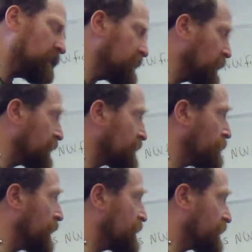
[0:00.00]
So that's the
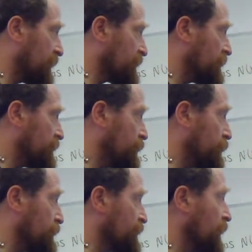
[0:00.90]
main text that's
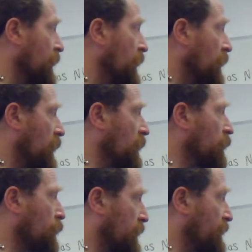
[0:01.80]
used,
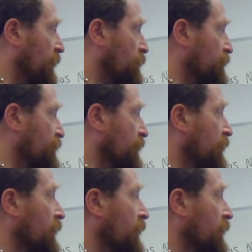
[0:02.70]
along with the Nihonji,